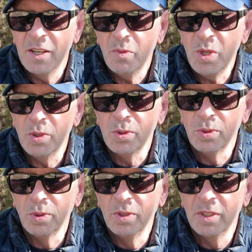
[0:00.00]
We
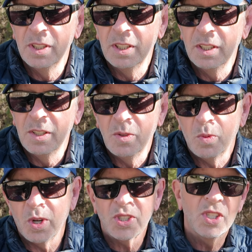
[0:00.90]
all
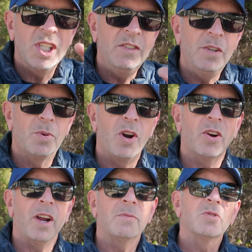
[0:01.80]
watch the TV
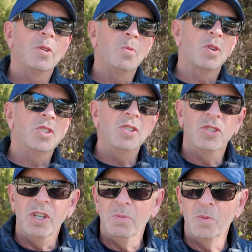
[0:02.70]
programs, we watch
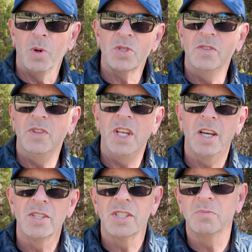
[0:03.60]
YouTube, we watch the
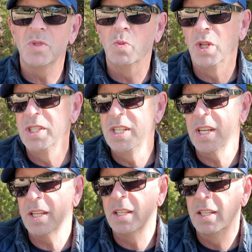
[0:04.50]
videos, and we wonder,